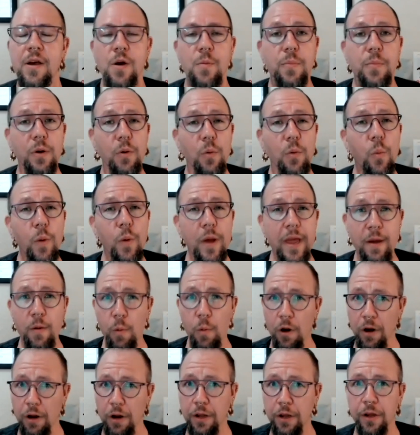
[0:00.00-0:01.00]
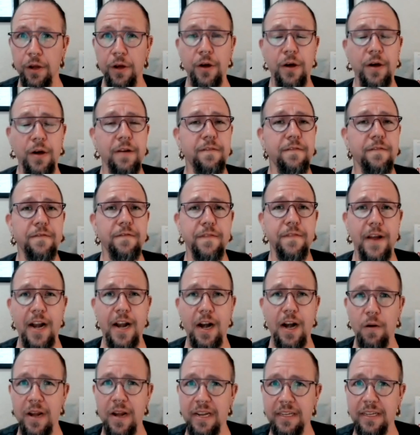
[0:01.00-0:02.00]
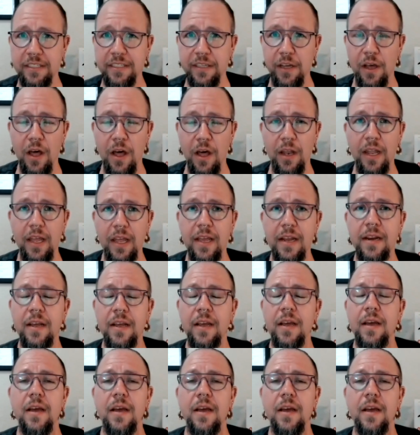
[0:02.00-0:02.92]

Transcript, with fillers: but we were good very solid